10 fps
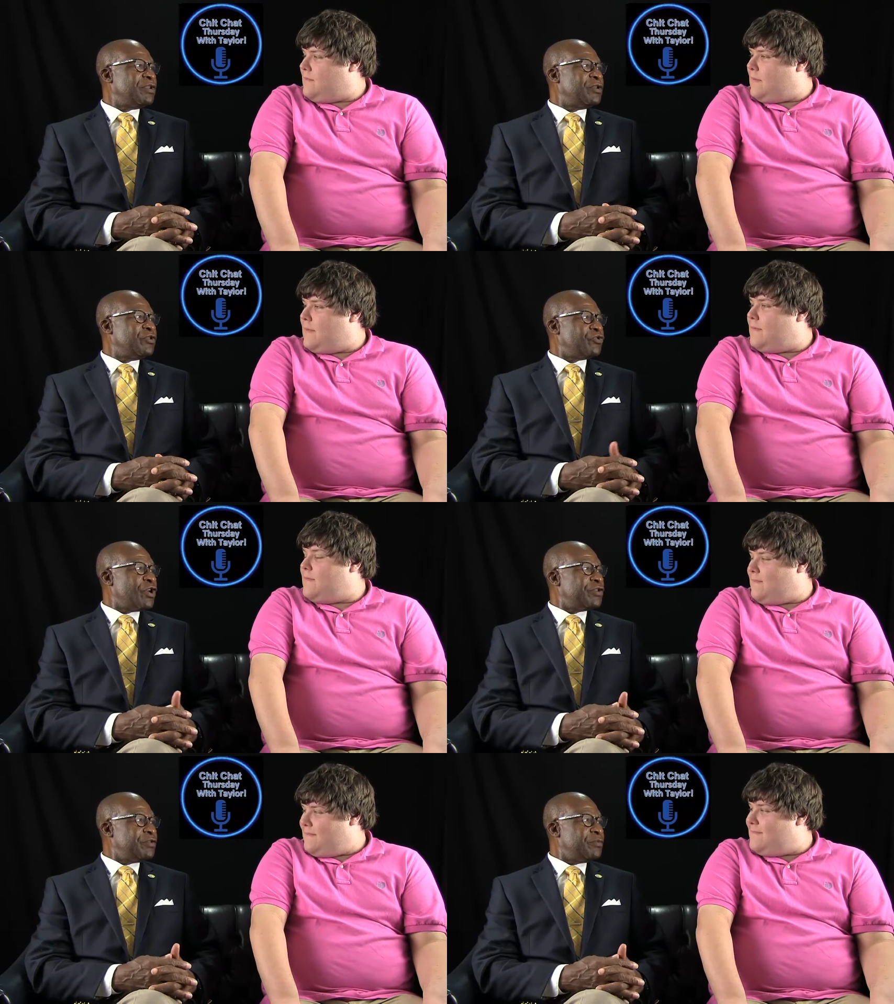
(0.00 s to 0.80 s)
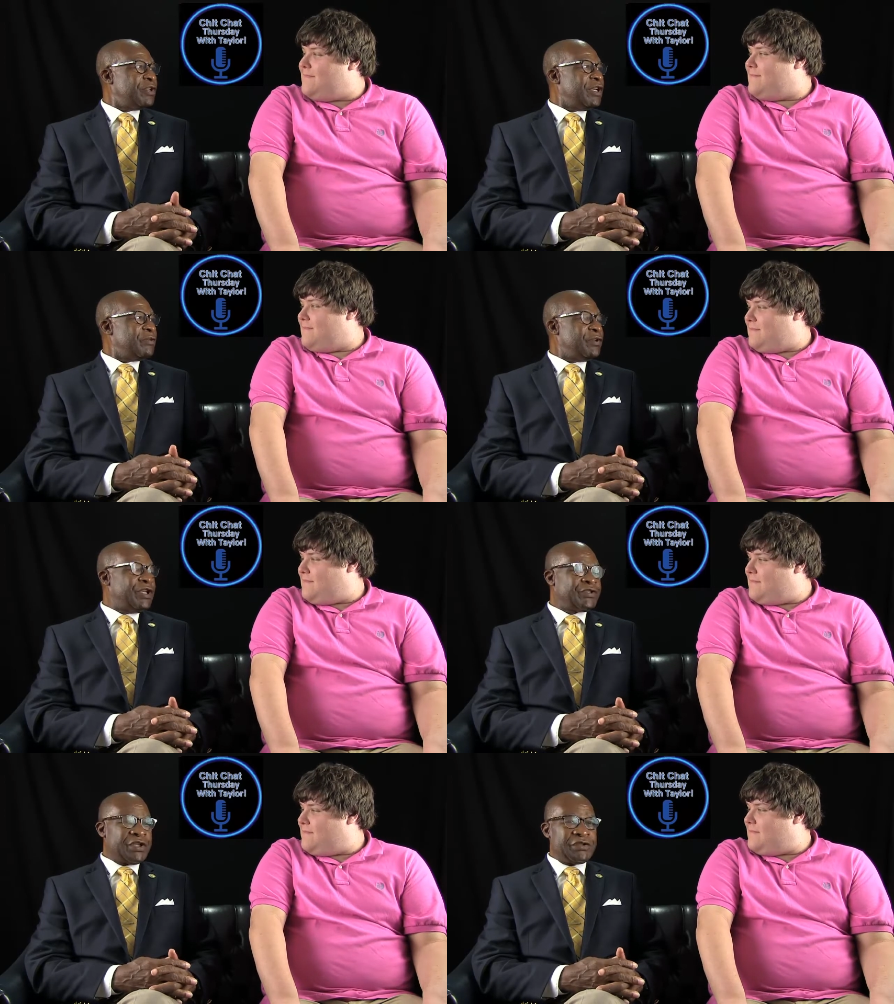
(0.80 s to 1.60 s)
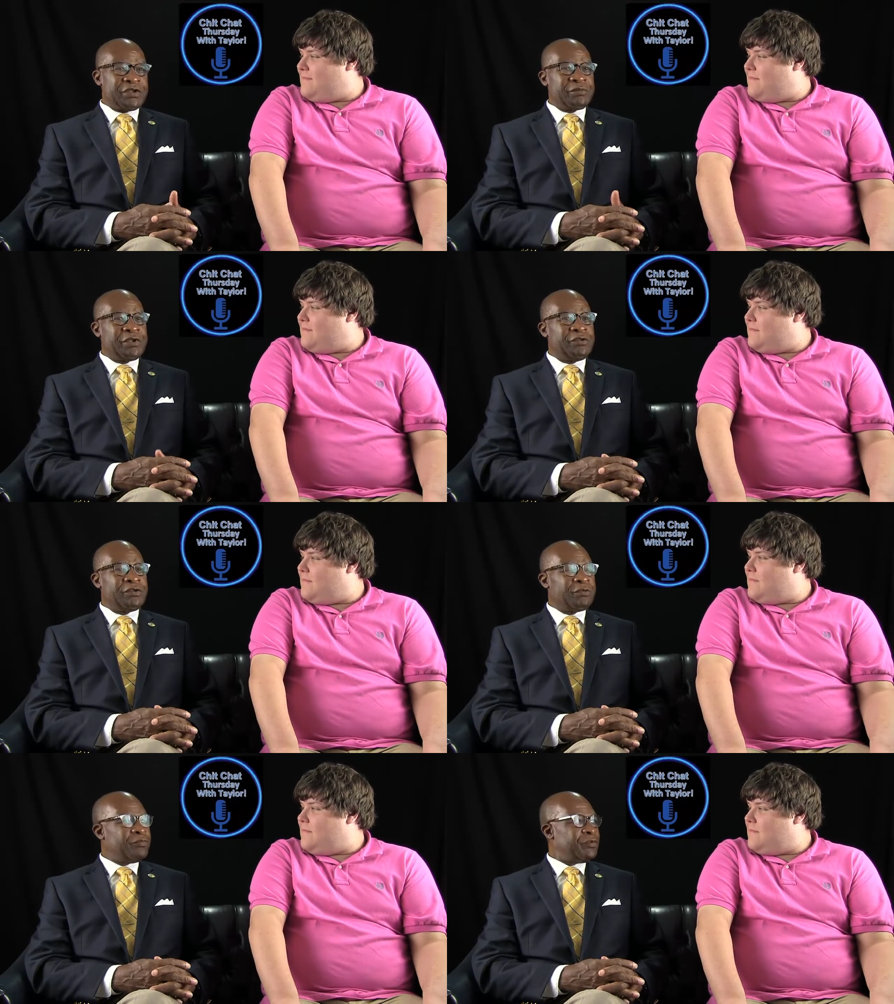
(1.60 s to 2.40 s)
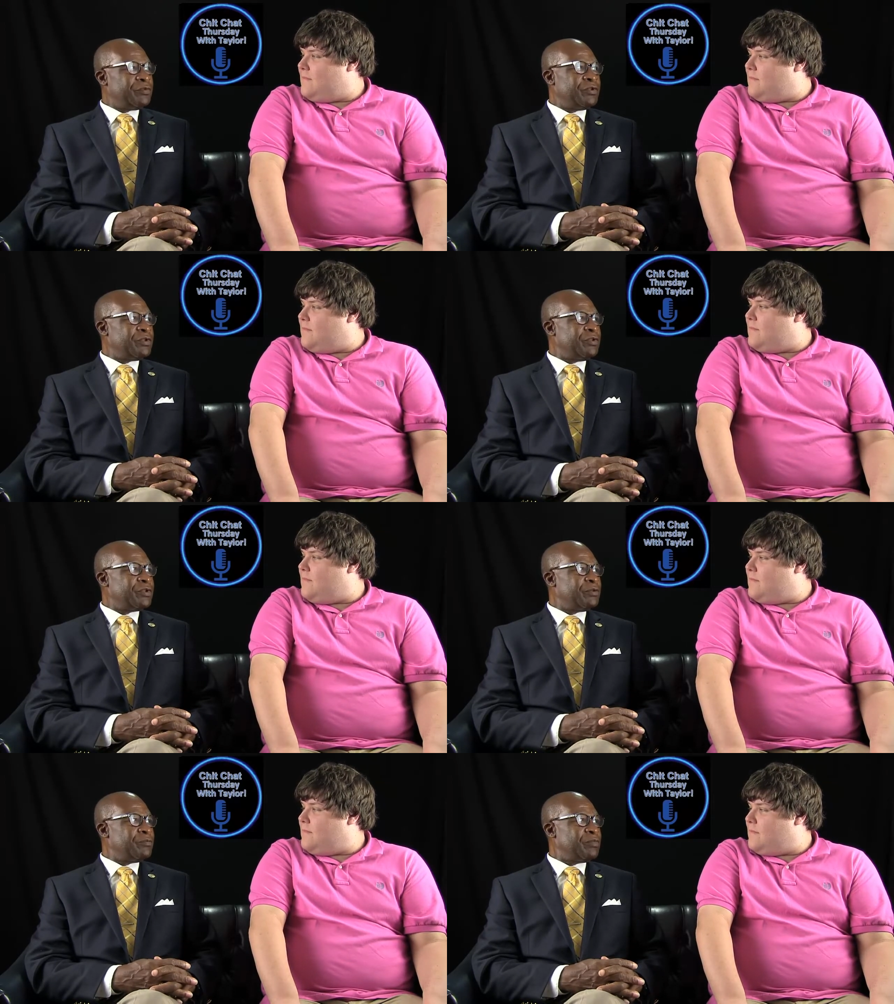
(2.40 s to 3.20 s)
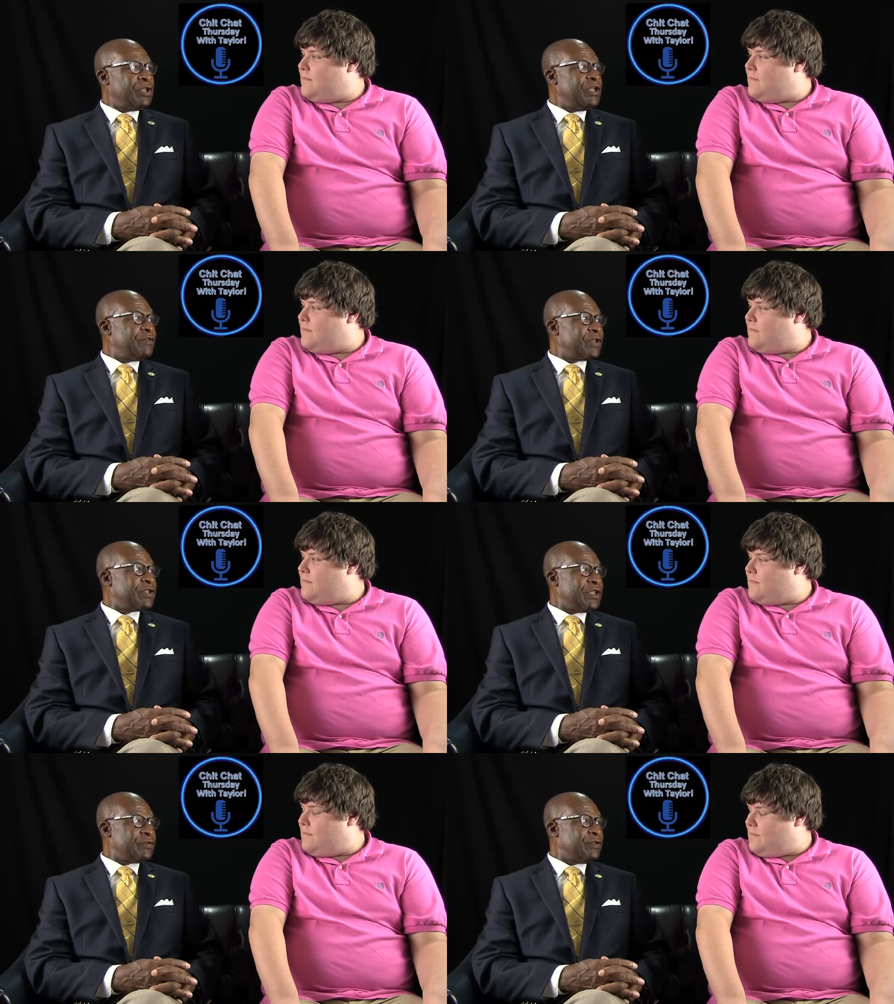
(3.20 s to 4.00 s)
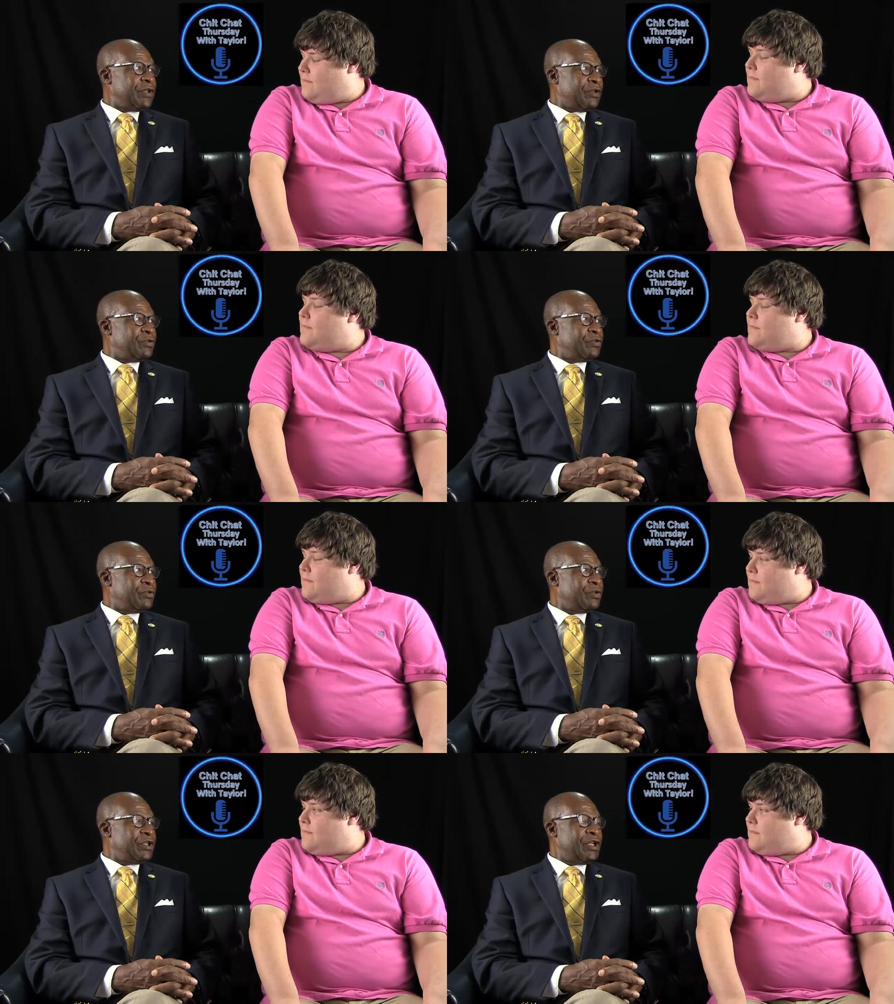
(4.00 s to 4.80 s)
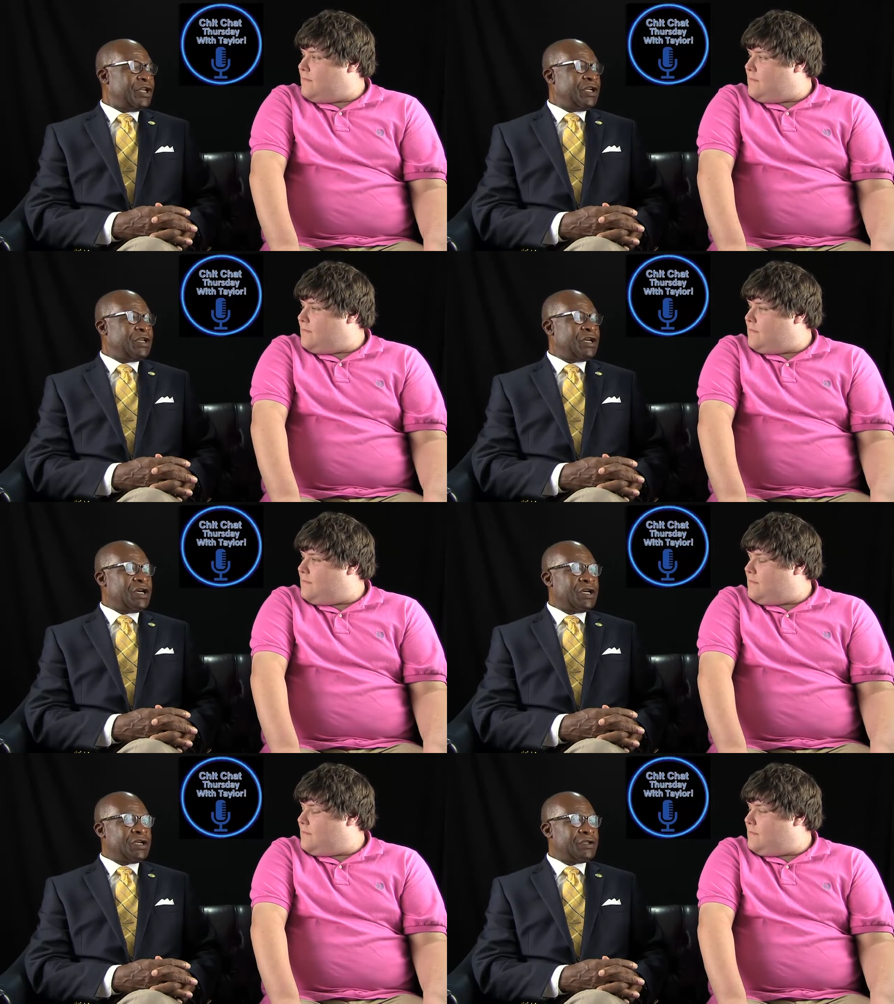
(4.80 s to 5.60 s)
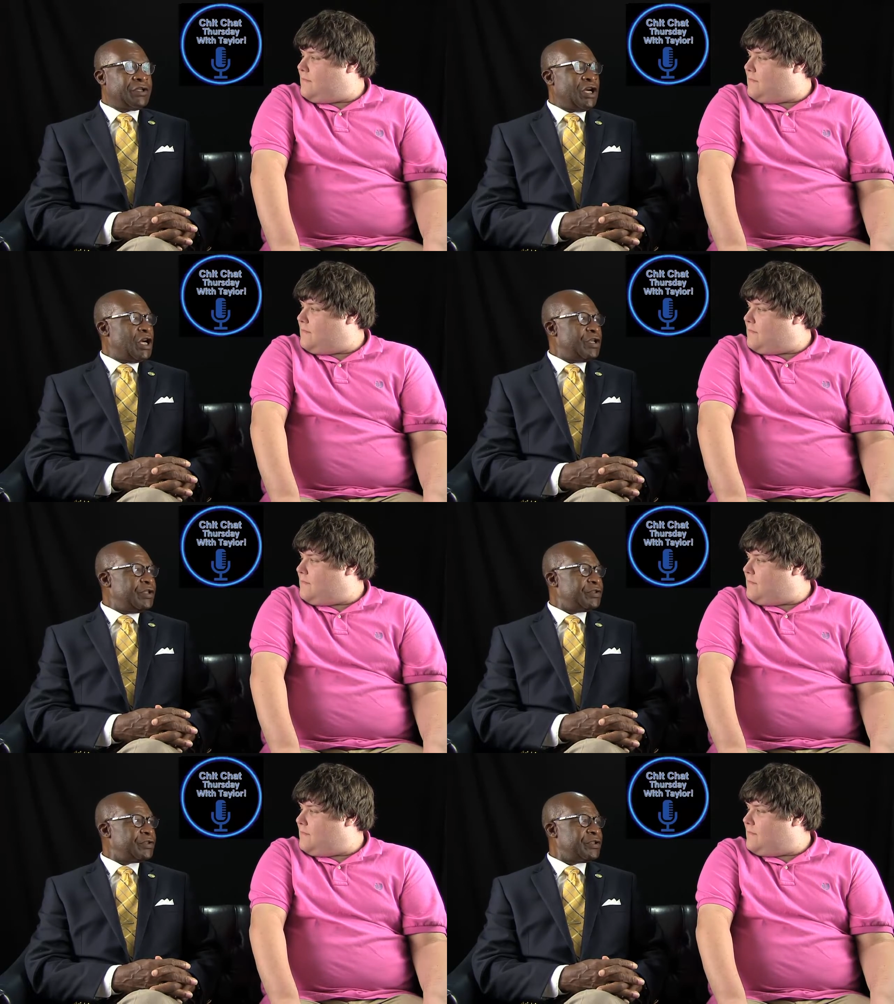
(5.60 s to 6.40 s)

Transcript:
Speaker 1: You can trust them mm -hmm. when they say something. You can you know you can believe it because that's they're going to do it. Mm -hmm. uh, they're honest.